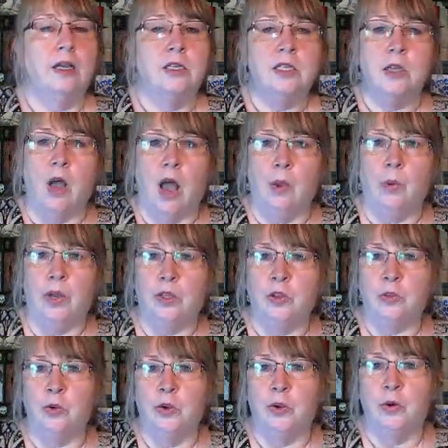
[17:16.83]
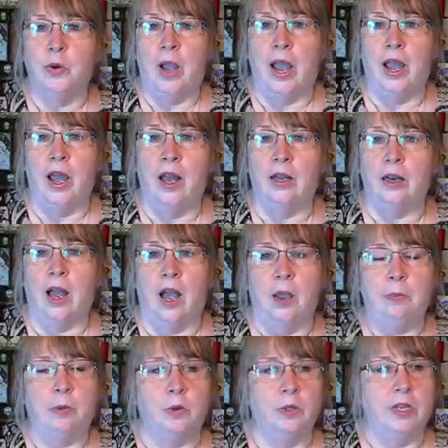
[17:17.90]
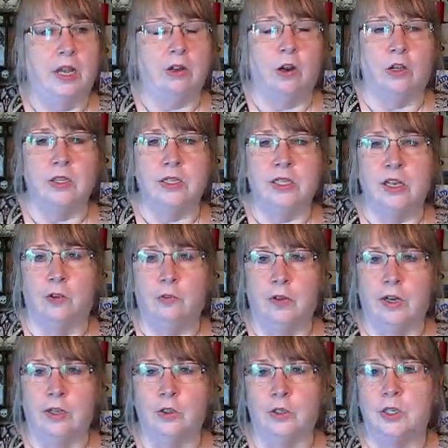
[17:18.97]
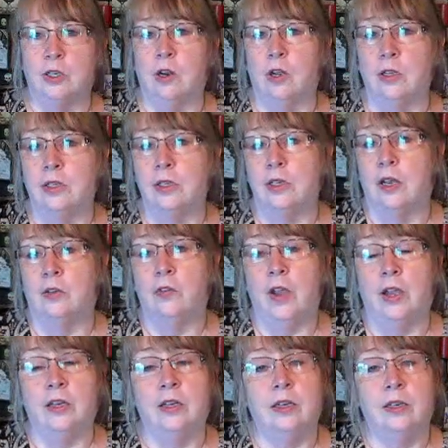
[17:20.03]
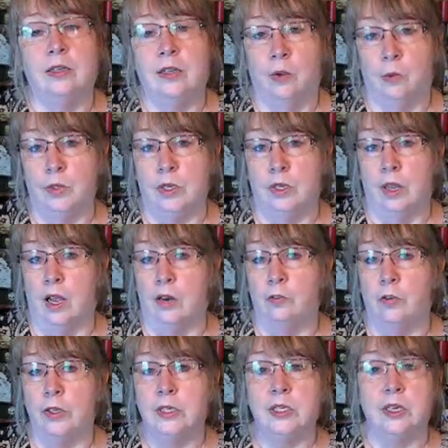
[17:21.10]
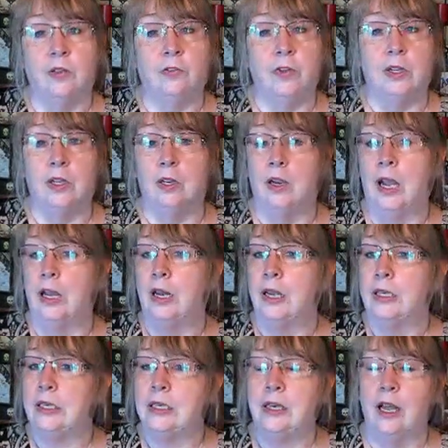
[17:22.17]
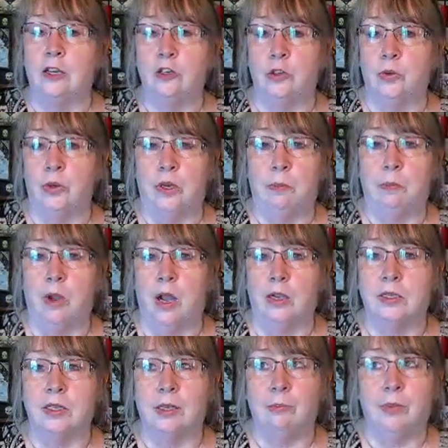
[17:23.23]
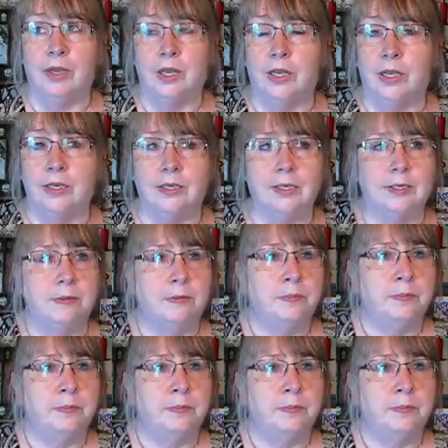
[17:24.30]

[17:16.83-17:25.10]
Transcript: So I went through and I pulled out all the stuff and I looked at all the stuff and there was a lot of fun stuff in there and I did not do an unboxing because